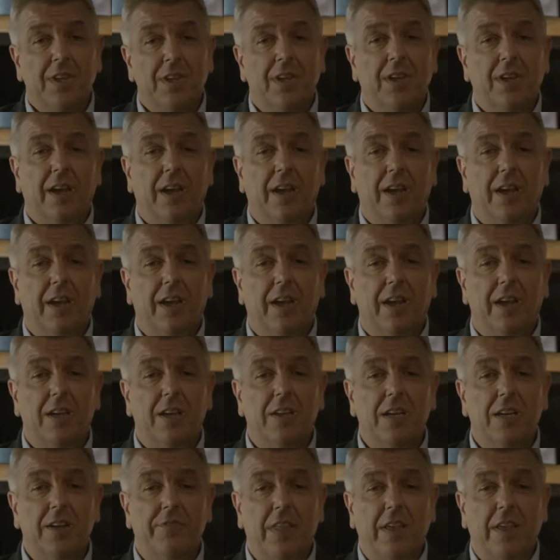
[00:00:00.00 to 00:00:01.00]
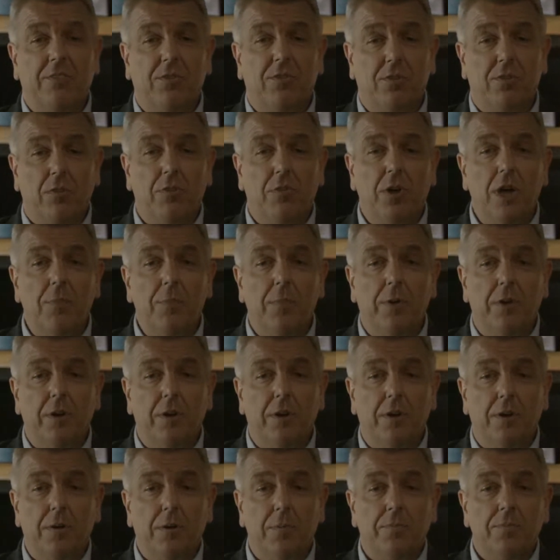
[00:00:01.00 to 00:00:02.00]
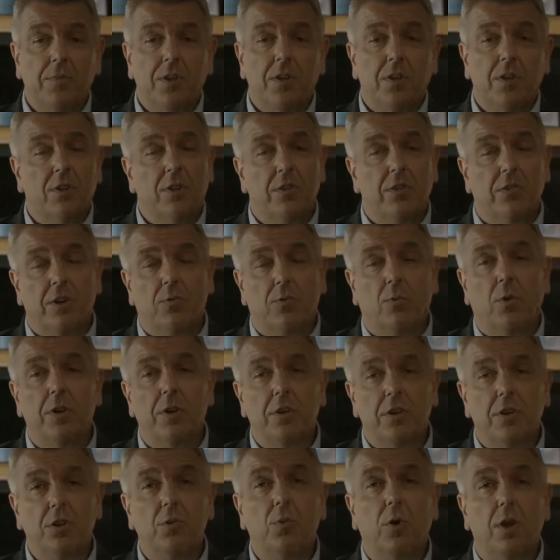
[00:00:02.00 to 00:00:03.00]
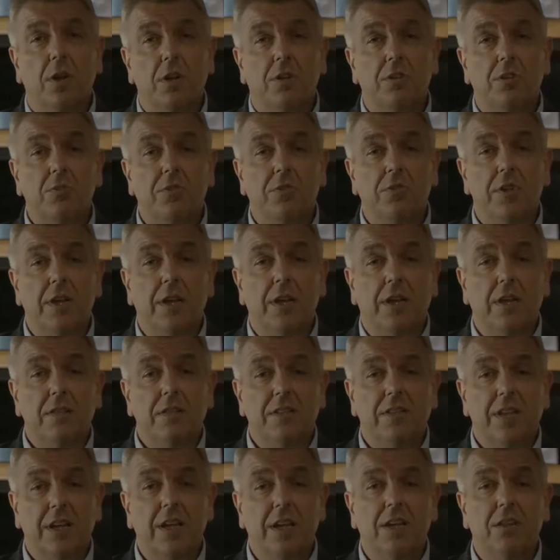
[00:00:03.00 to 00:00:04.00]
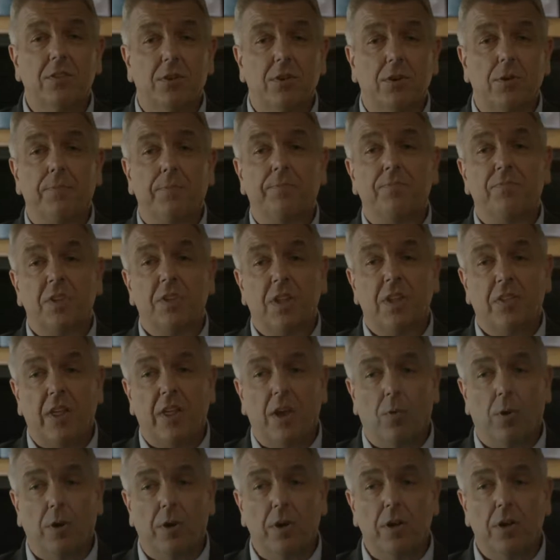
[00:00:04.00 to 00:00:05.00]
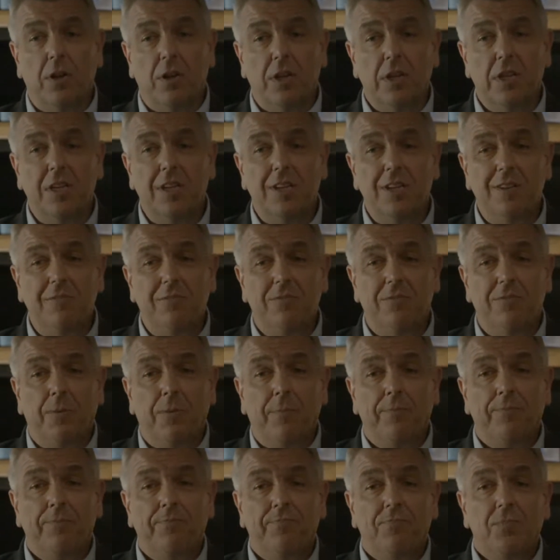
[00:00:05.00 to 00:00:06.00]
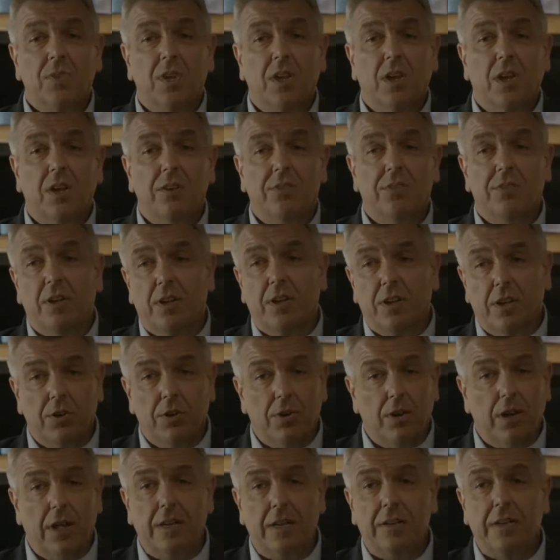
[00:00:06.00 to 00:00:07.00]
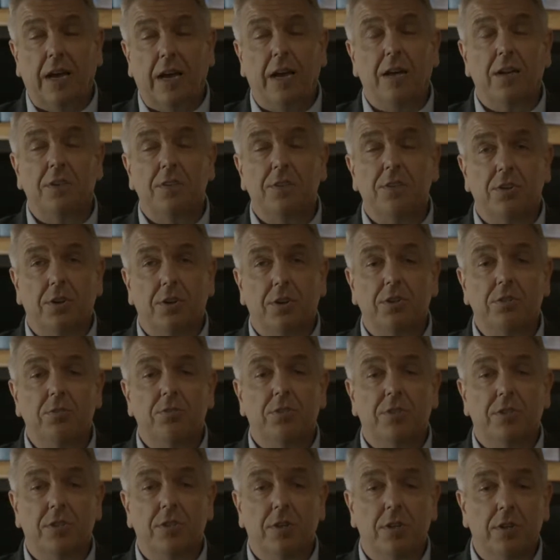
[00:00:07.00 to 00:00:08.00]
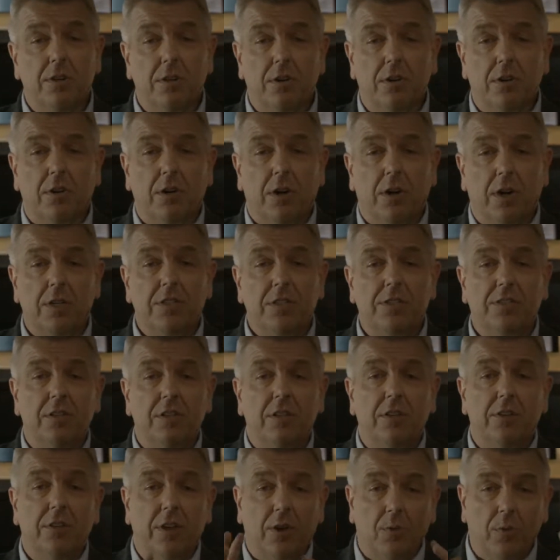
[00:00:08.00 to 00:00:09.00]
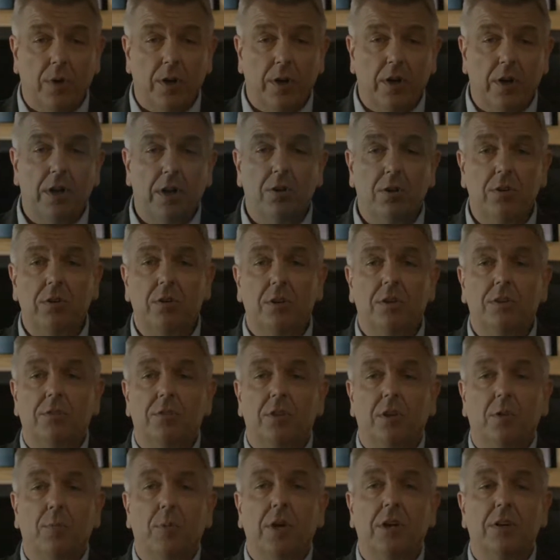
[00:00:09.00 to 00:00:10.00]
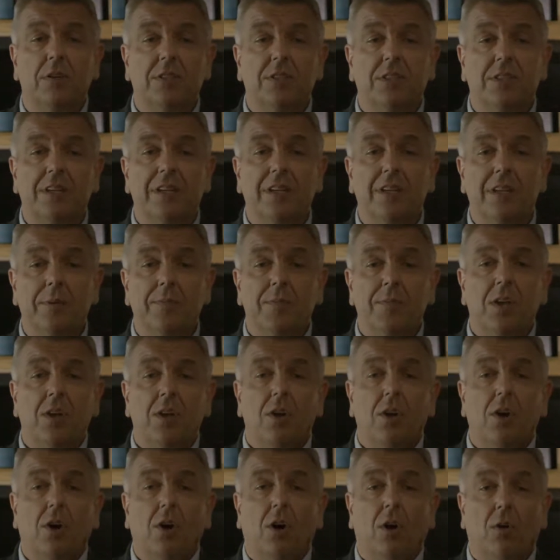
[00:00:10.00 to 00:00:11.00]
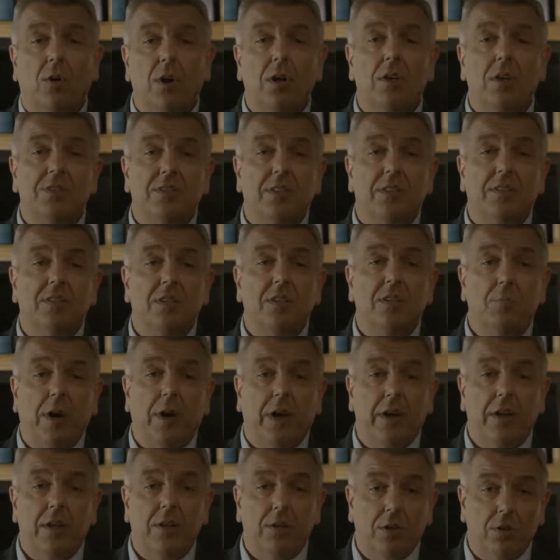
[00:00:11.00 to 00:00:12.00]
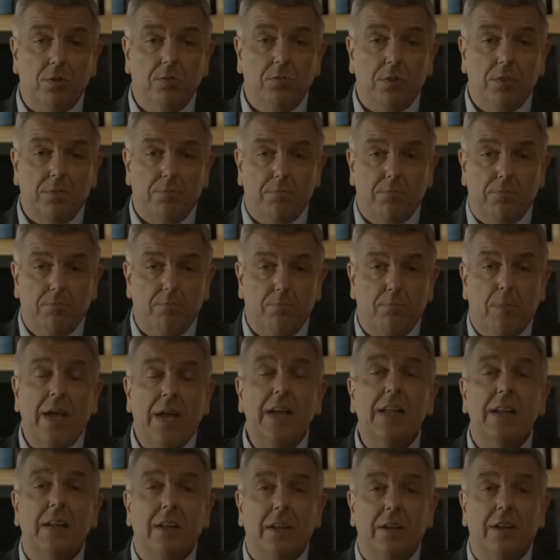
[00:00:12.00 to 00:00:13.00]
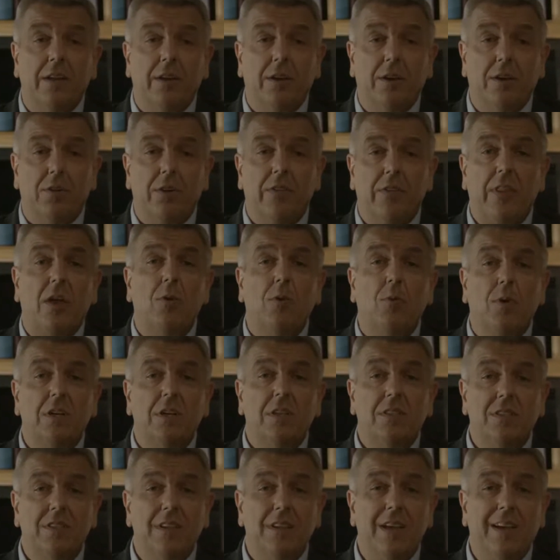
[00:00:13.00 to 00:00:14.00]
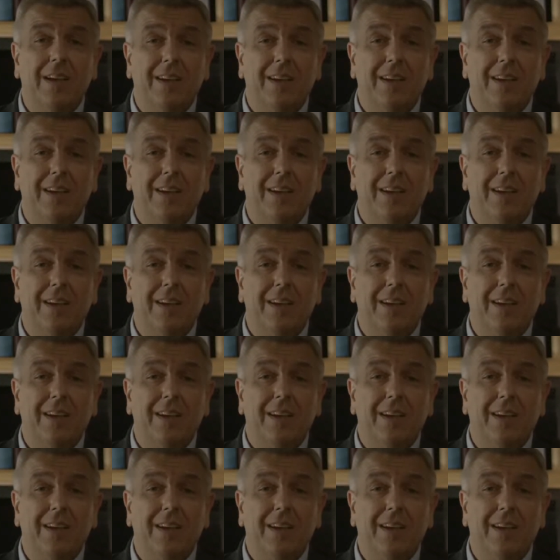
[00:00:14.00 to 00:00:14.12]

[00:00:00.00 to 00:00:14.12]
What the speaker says: And if they've grown up here, they're wanting to do one of two things. Either they want to leave to go to like Dallas or Houston or Austin, they want to go to a bigger city, or else there's somebody who's made it here and they want to stay.